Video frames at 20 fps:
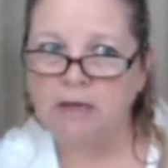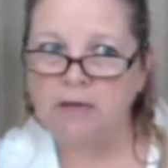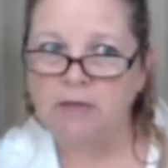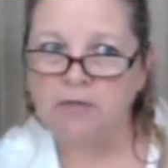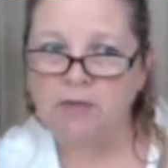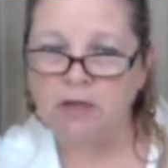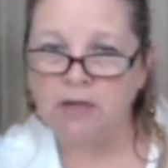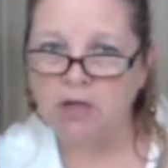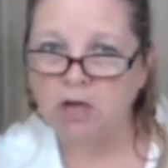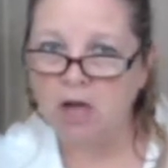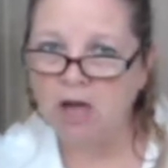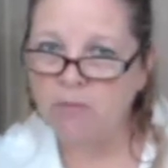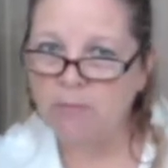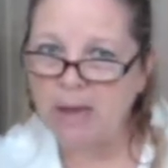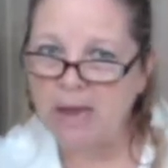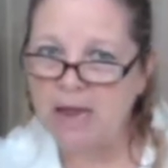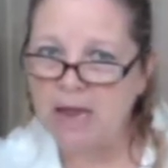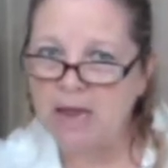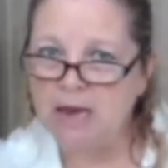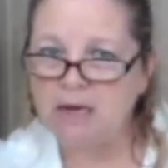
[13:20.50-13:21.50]
the young
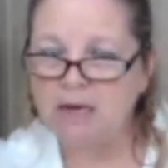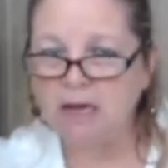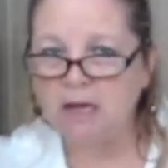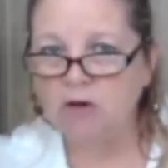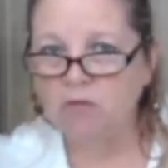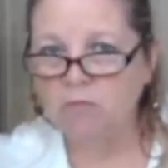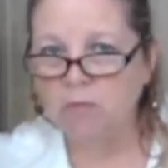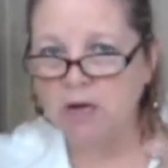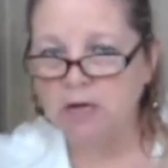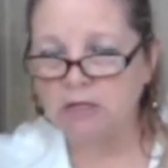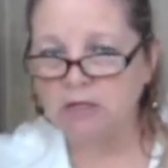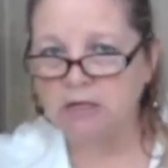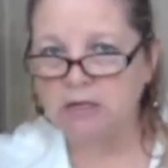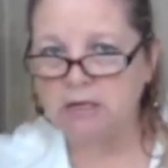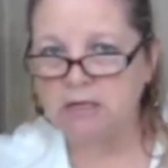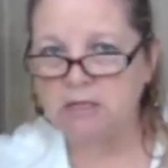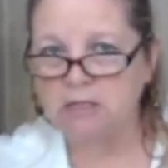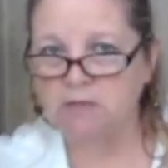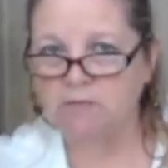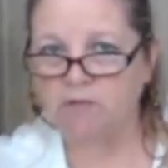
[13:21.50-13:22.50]
man didn't run to
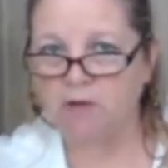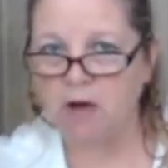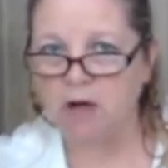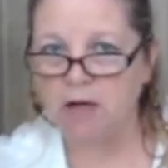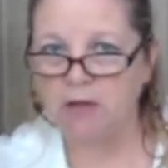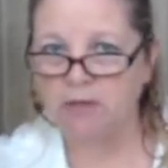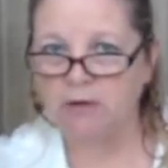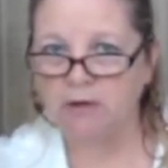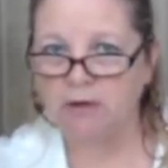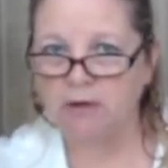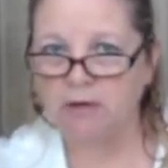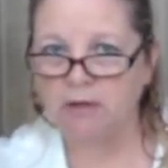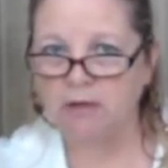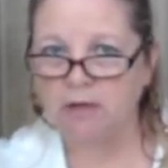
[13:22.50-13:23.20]
his father.